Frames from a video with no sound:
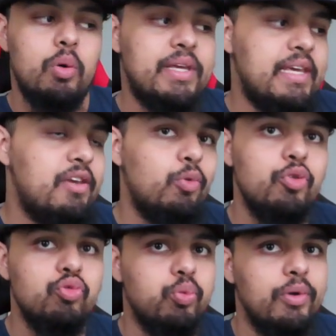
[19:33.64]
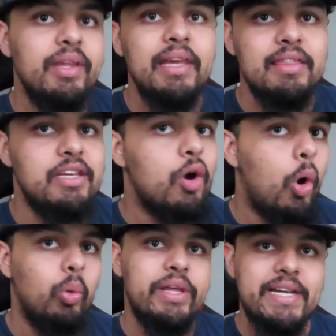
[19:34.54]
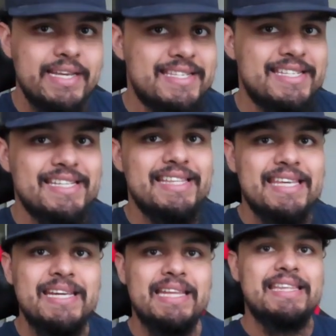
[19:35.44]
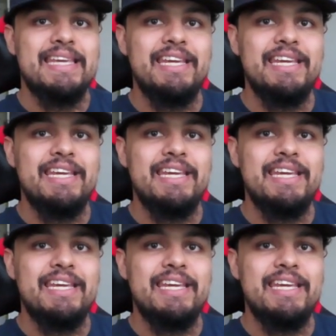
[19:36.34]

He was really the only consistent thing that the